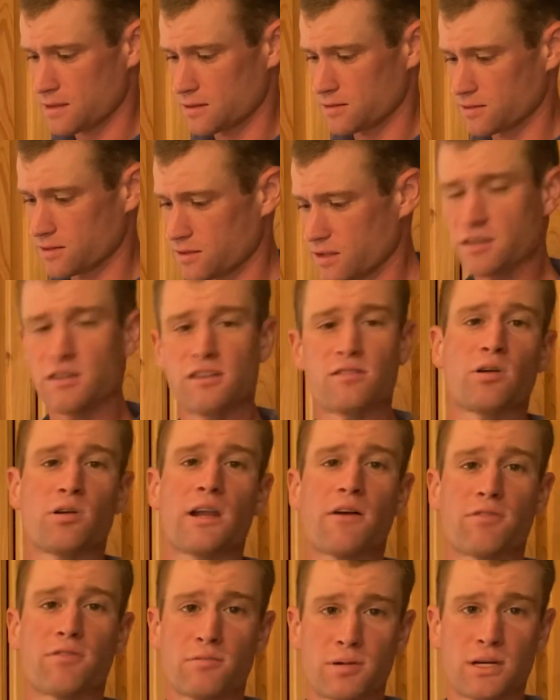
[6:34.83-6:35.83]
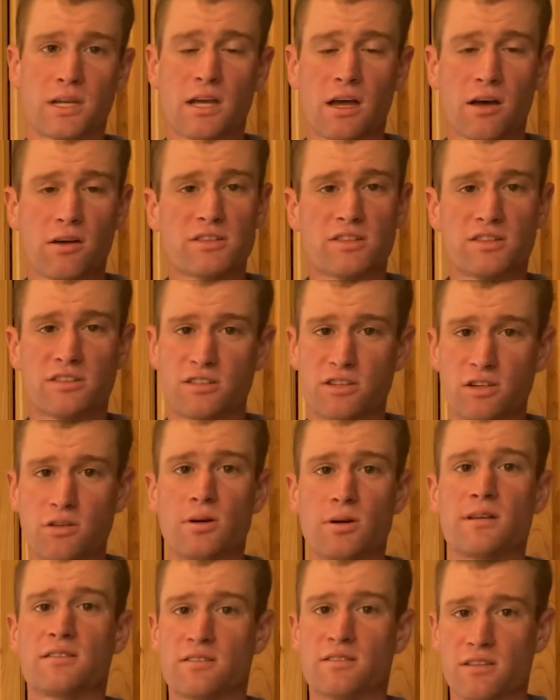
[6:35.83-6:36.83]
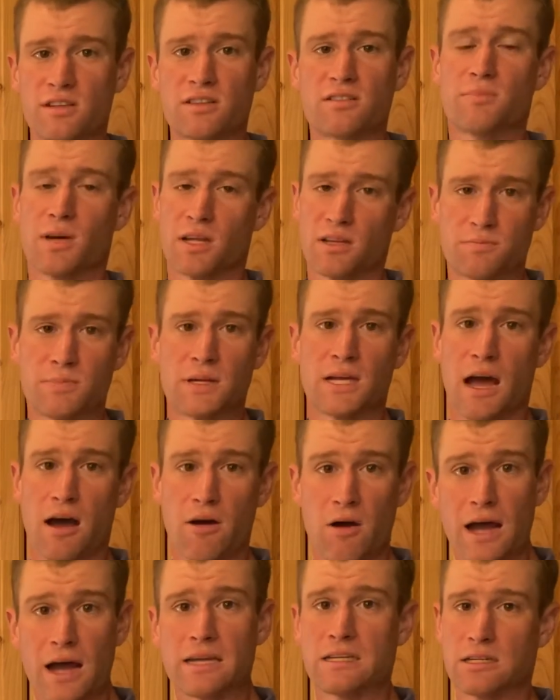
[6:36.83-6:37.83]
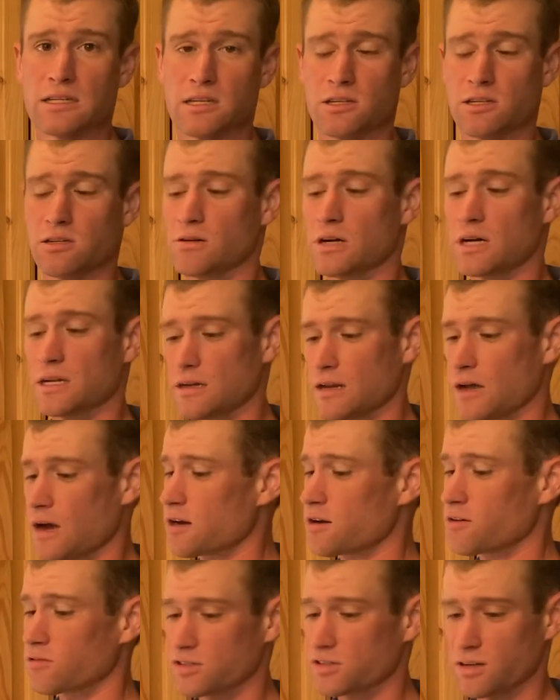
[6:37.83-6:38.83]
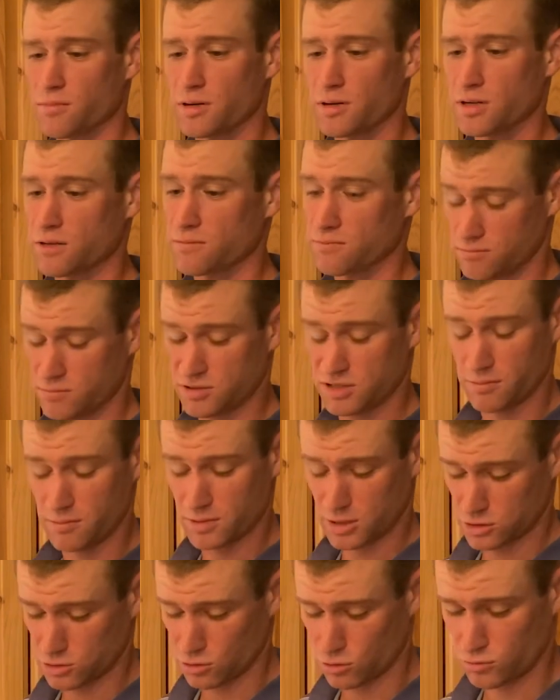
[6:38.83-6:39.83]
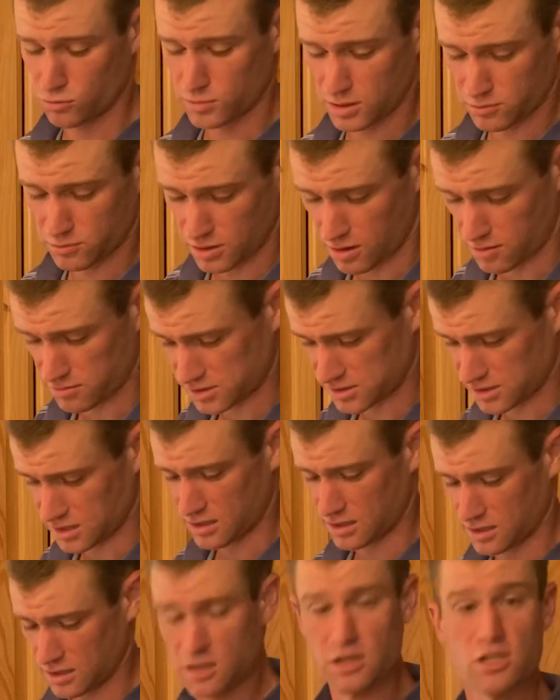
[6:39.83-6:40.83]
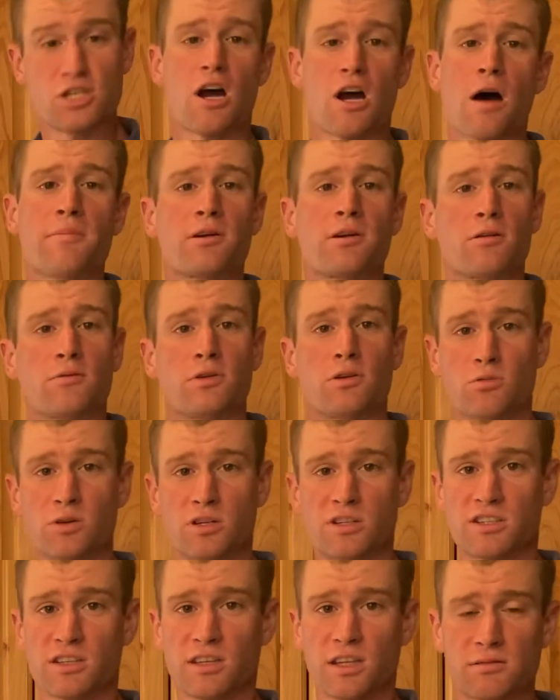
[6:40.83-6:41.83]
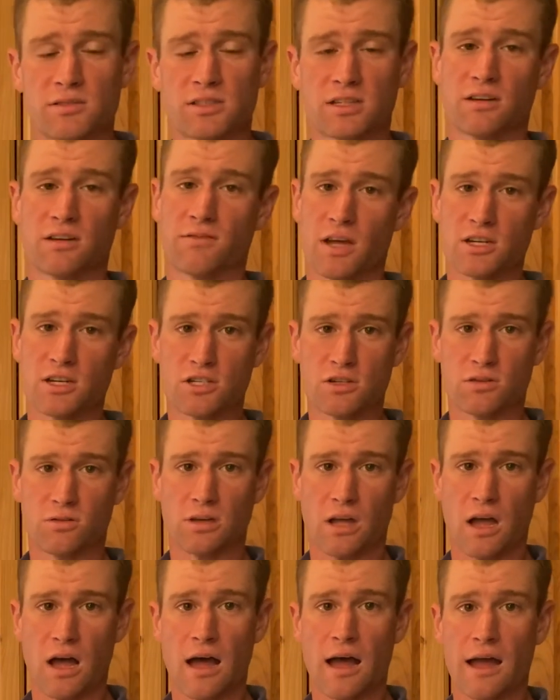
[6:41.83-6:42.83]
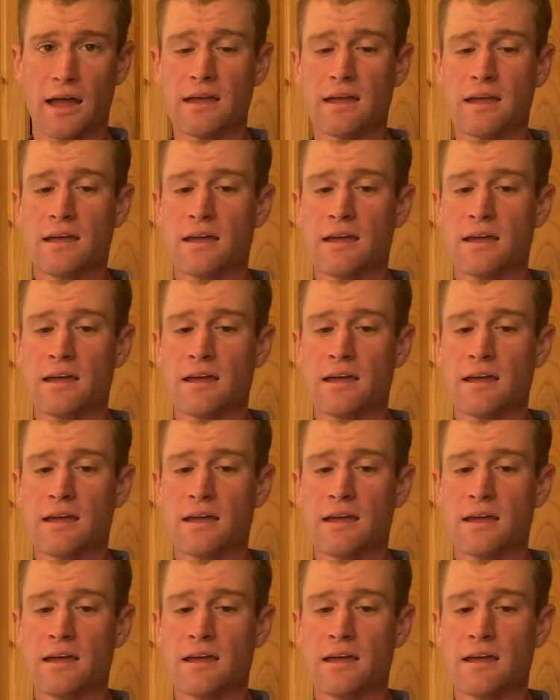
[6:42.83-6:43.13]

this is what everybody else is doing, so this must be how I need to do it. I know somebody told me when I was in a job interview recently, it was a conventional guy,